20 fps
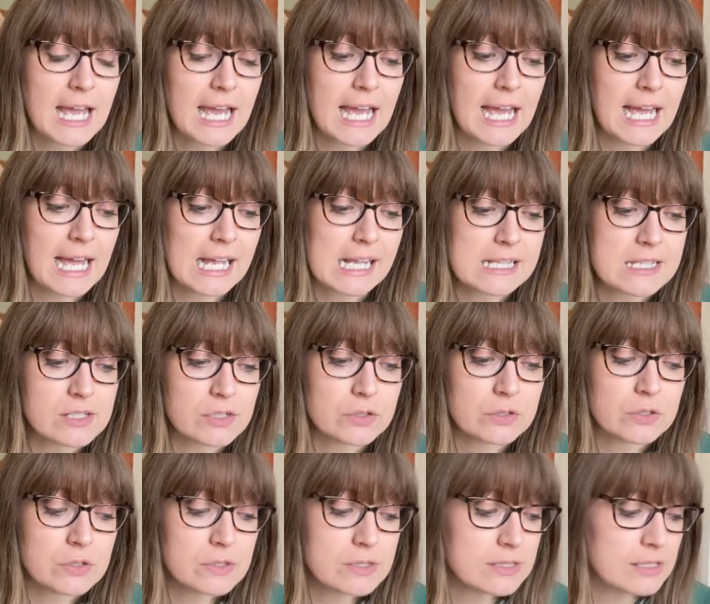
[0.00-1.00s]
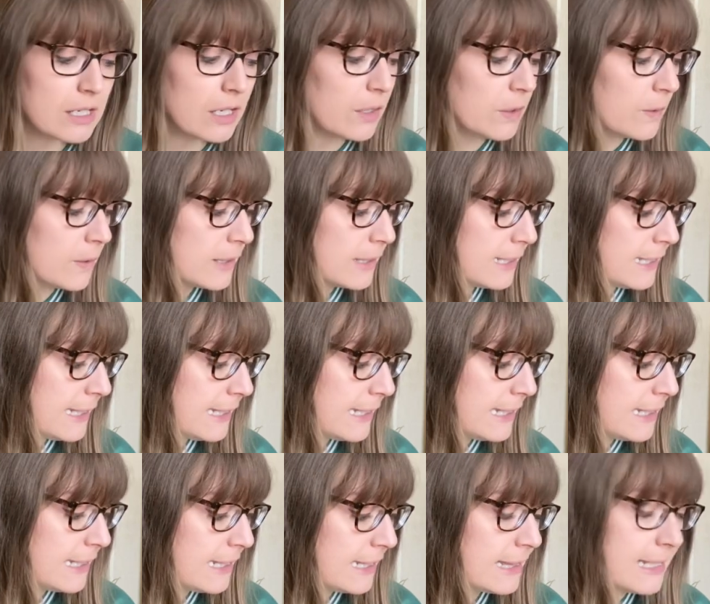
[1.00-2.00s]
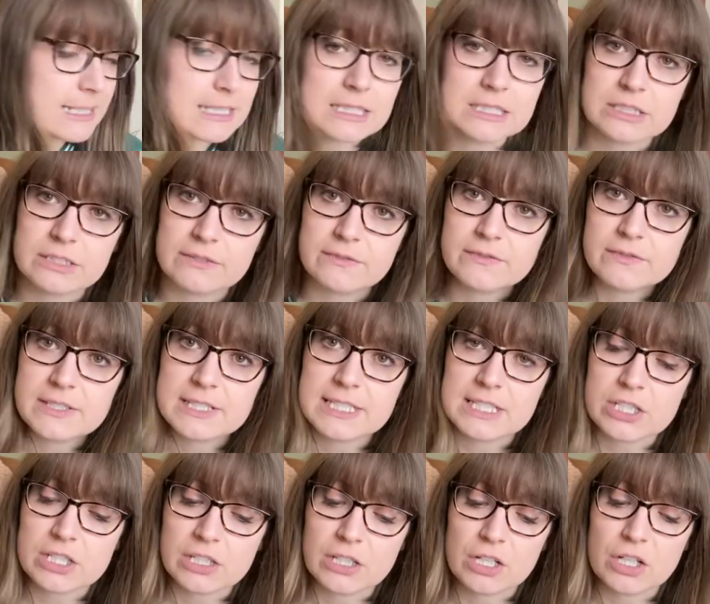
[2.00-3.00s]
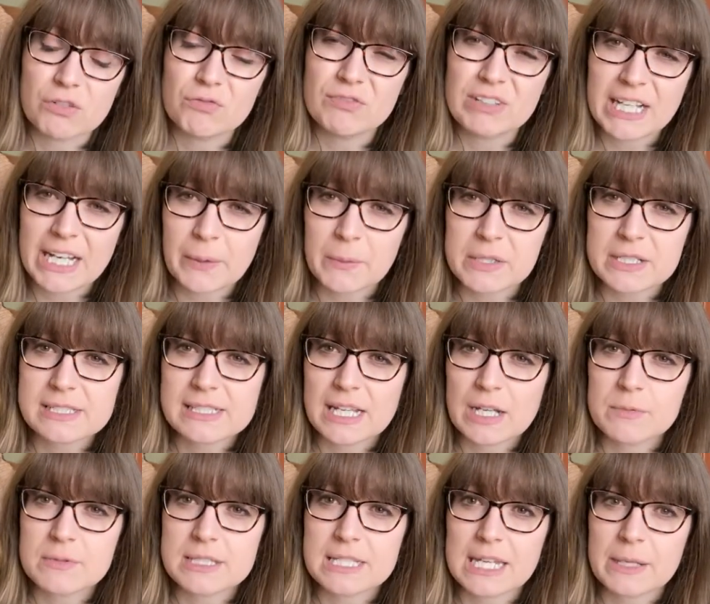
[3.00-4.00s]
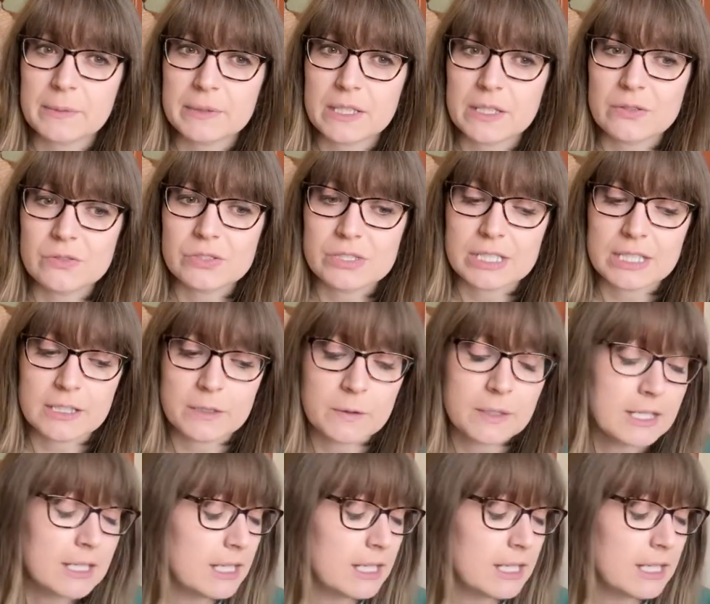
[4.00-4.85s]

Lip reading: and also the Little Dove stitch along. Really want to stay up to date with those two.